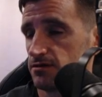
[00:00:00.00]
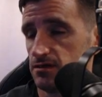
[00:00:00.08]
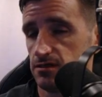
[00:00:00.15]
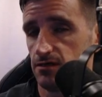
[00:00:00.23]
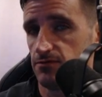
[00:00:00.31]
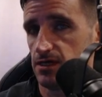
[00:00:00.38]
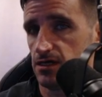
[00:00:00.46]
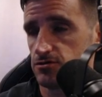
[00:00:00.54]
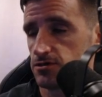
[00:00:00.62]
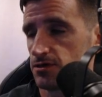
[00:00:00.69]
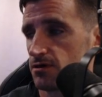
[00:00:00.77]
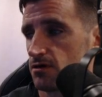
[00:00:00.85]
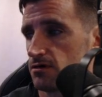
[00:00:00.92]
the
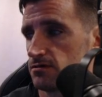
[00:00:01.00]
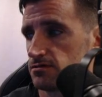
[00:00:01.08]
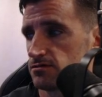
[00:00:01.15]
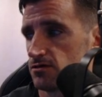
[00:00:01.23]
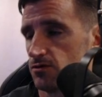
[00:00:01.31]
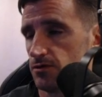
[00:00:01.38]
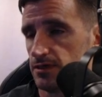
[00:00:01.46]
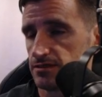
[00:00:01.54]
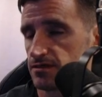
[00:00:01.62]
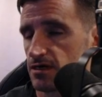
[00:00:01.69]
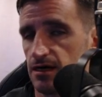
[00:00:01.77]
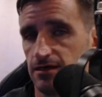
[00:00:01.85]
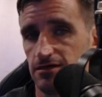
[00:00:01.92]
divination cards, so it's
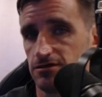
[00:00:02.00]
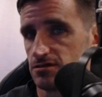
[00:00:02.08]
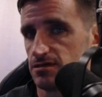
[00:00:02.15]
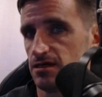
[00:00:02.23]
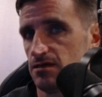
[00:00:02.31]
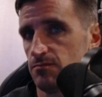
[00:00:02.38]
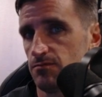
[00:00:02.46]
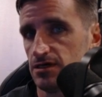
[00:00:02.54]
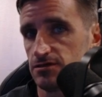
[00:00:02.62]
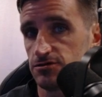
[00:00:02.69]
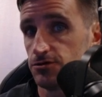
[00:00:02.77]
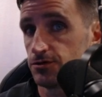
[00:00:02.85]
kind of just hit and miss.